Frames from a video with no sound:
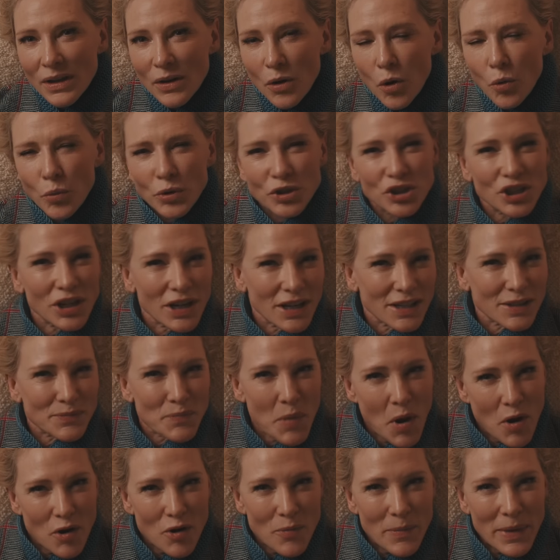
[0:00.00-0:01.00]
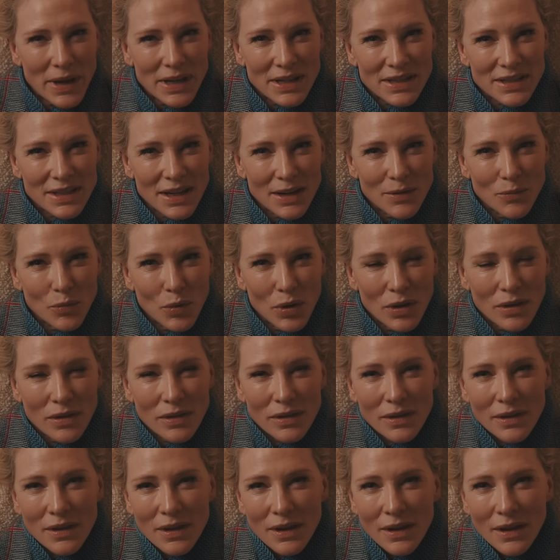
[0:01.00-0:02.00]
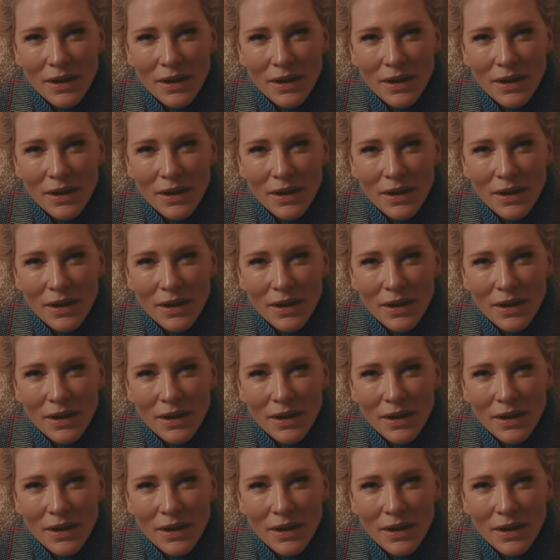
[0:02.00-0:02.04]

Or was she experimenting with?